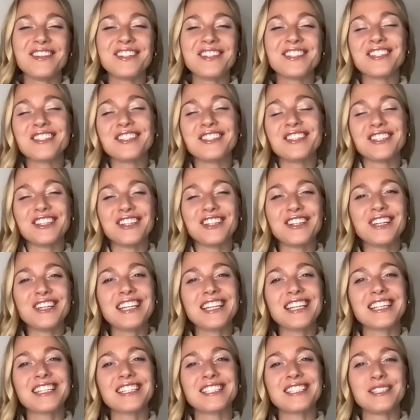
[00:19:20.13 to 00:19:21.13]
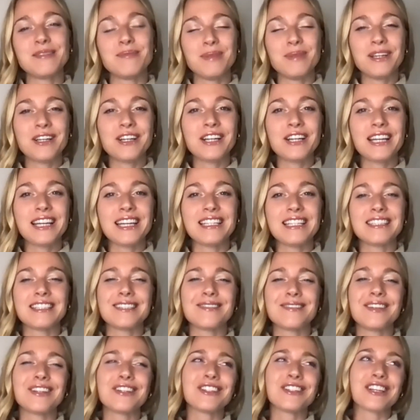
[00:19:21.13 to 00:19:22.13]
a learning experience,
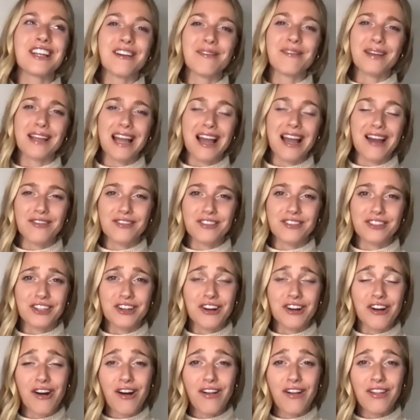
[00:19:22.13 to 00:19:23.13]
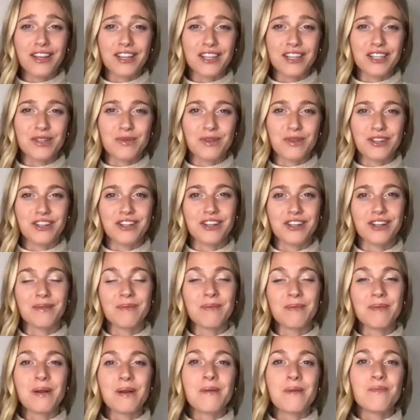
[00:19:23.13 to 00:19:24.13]
especially coming after college when you're
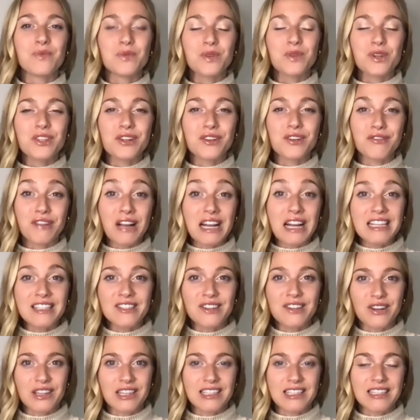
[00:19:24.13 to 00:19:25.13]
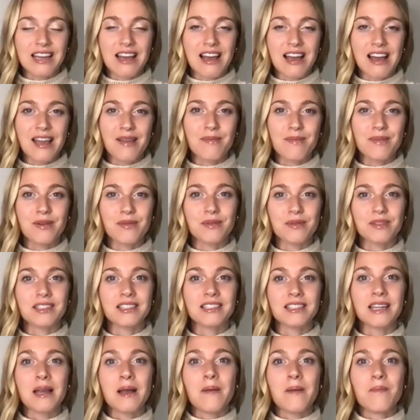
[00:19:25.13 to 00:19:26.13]
with your friends all the time. It
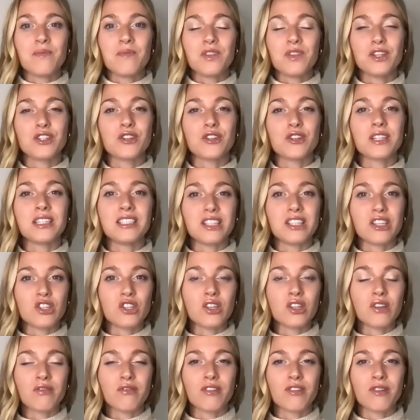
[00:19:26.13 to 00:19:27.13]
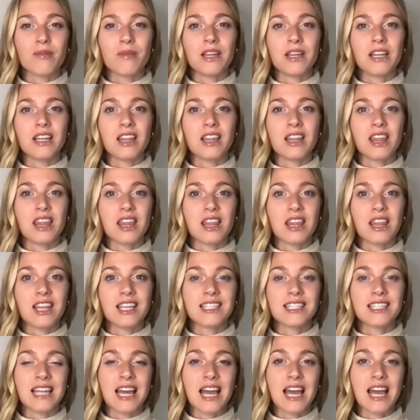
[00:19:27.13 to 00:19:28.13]
was a transition for me to
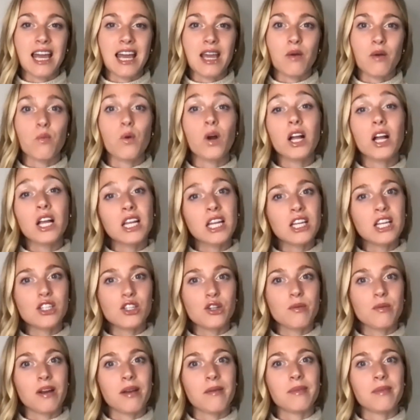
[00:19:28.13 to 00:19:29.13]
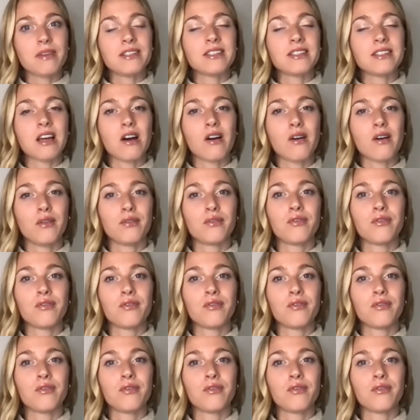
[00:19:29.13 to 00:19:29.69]
say, what can I do by myself?